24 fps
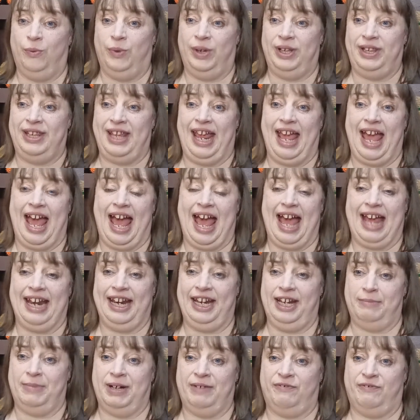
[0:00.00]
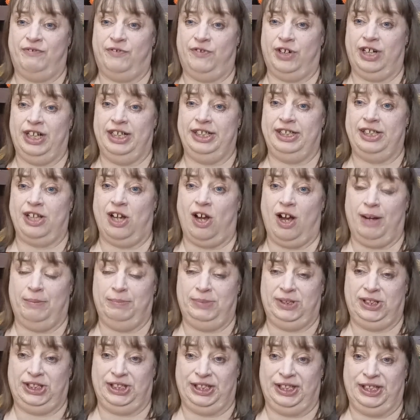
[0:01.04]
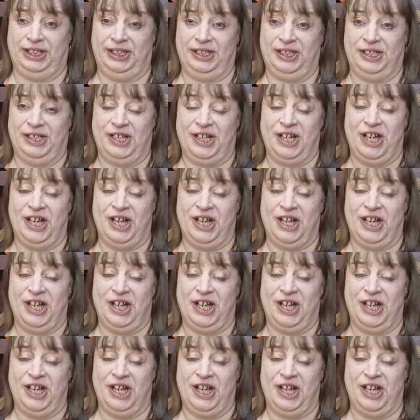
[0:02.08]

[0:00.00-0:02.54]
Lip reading: when they had him up for adoption.